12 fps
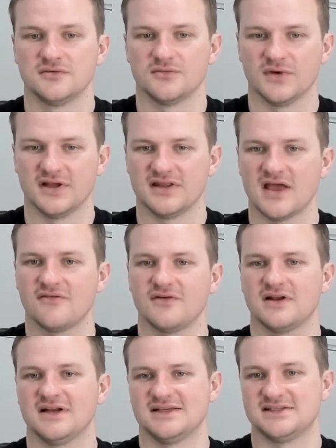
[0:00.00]
we're
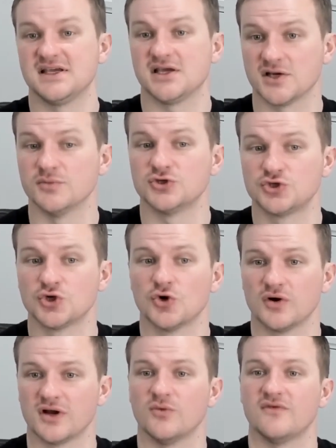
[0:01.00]
definitely seeing a
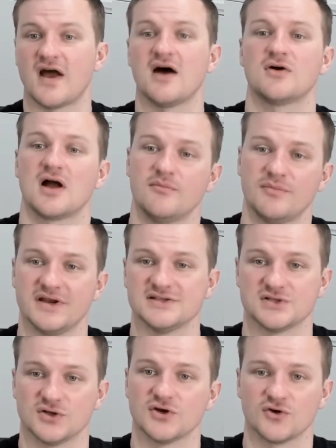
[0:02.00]
maturing with how
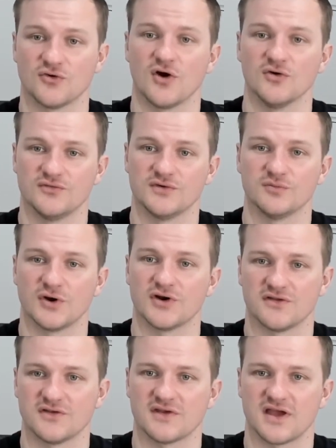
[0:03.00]
companies look at growth and
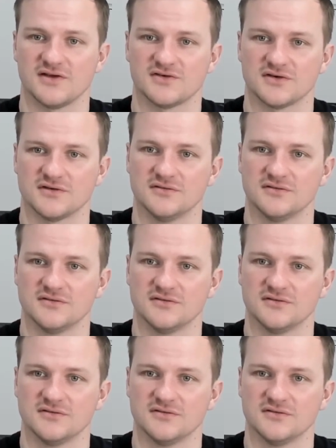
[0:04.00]
monetization.